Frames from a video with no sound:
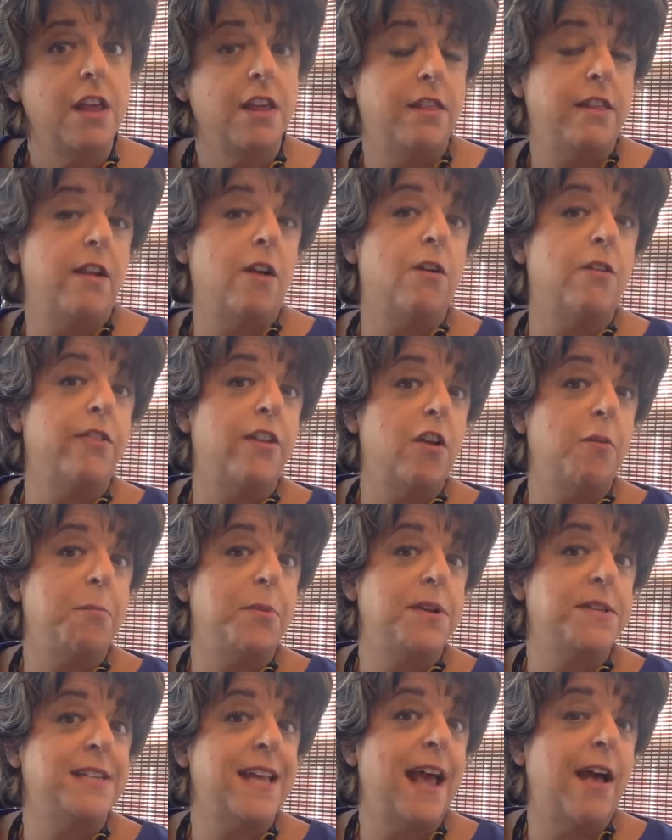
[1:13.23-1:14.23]
the art
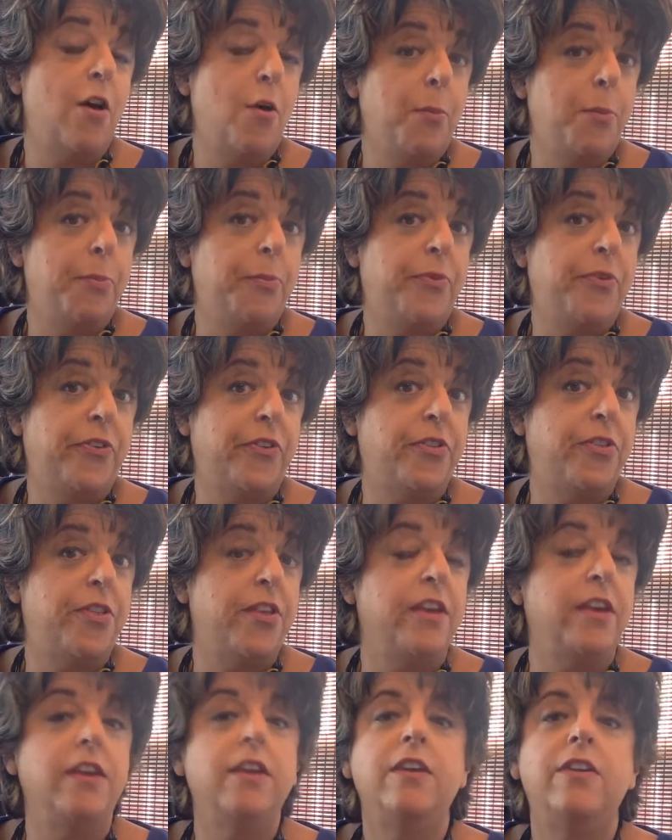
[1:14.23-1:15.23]
therapist helps
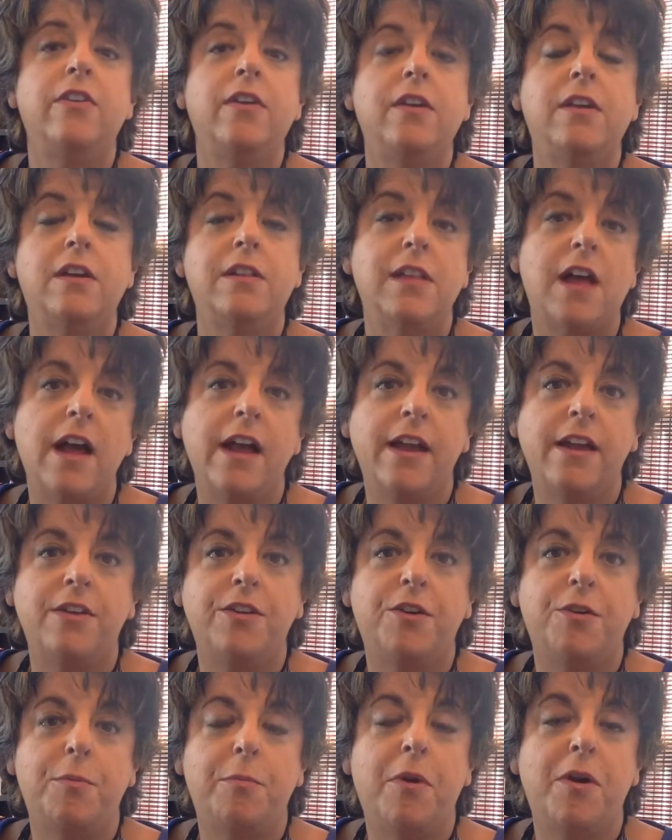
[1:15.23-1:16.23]
the client
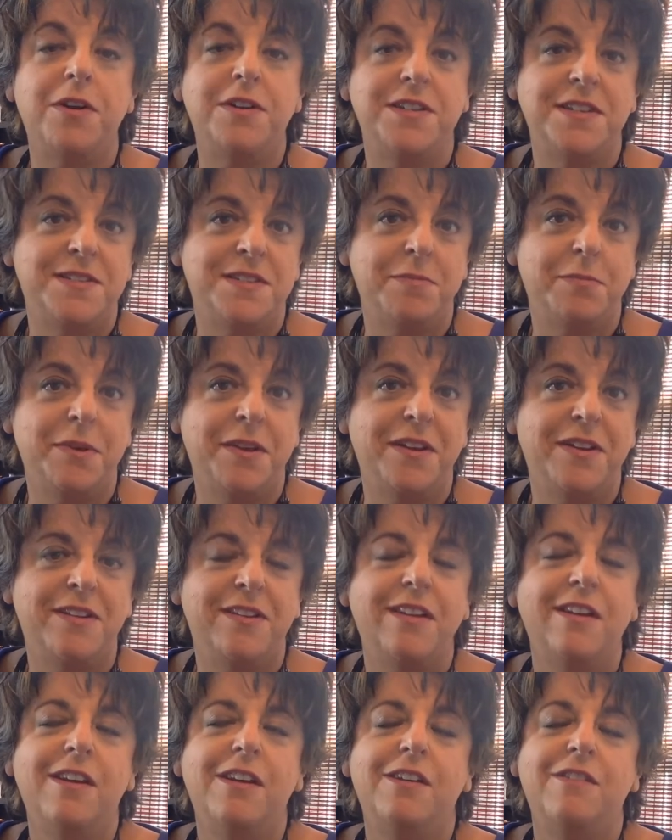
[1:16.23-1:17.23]
or participant
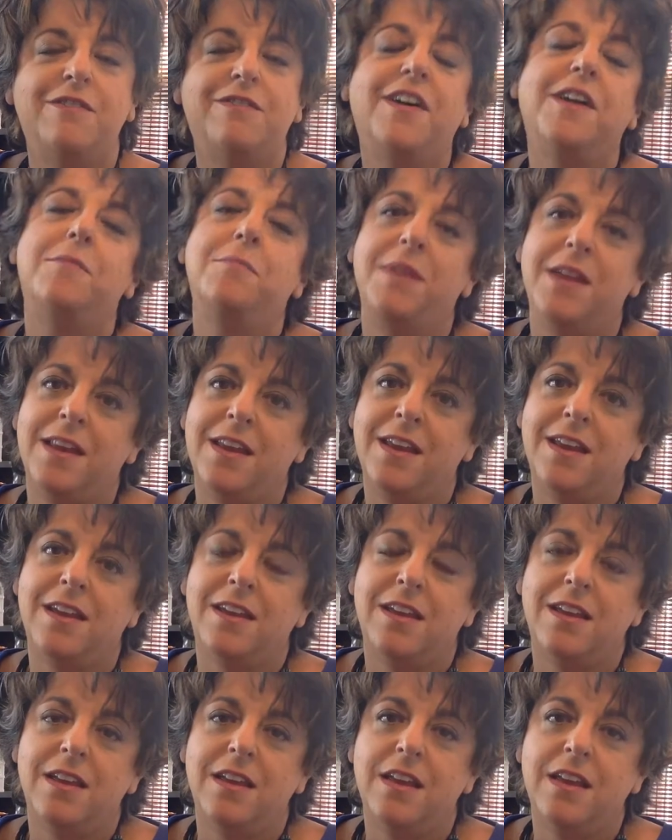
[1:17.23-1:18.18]
find meaning